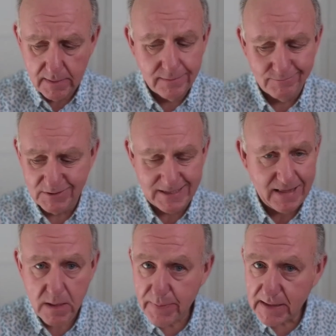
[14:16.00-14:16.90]
is that
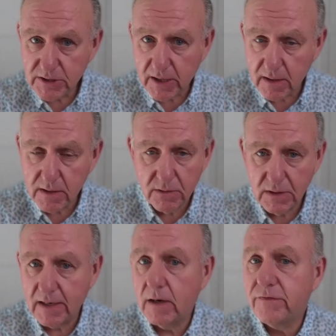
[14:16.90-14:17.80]
the best you can do?
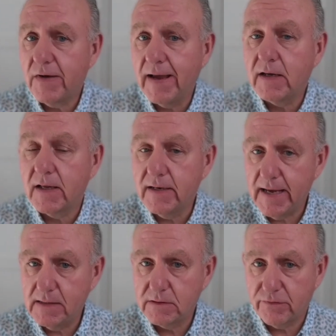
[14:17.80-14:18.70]
Clarify and
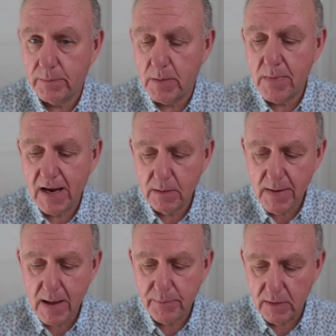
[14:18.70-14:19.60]
condense from the mind
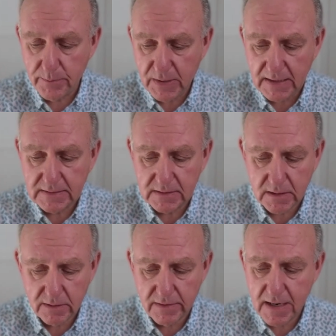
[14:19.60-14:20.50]
map and the pieces that
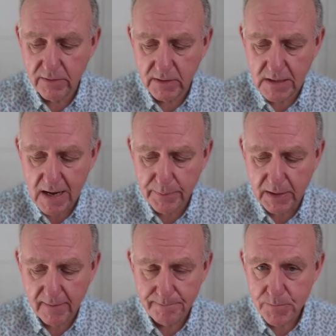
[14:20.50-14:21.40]
are there, the topic.
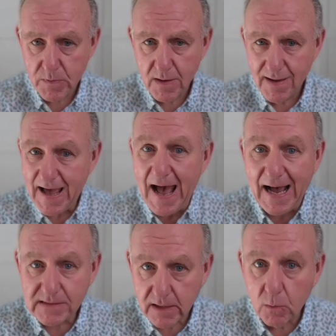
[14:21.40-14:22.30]

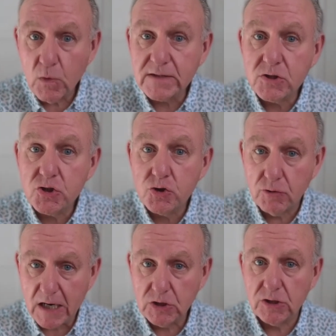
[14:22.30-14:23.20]
Ask it what
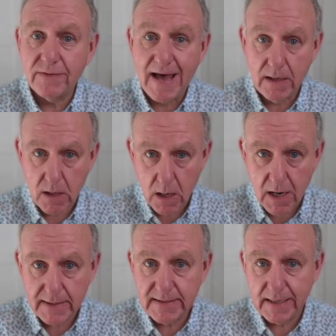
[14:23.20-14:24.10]
structure that
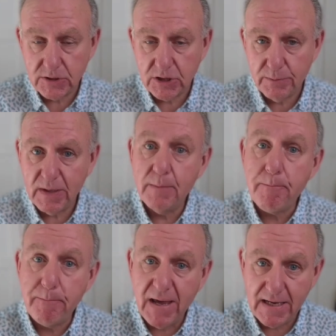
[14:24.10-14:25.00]
content should be
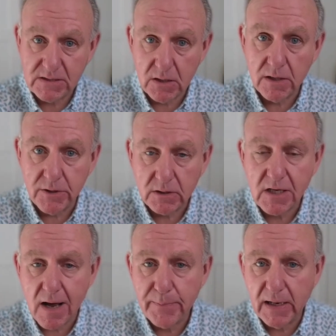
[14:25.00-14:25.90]
based on your
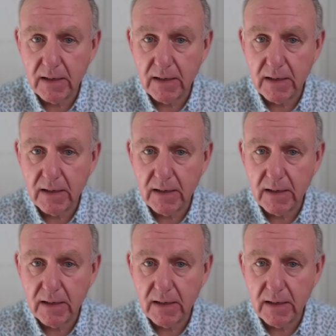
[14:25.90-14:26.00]
topic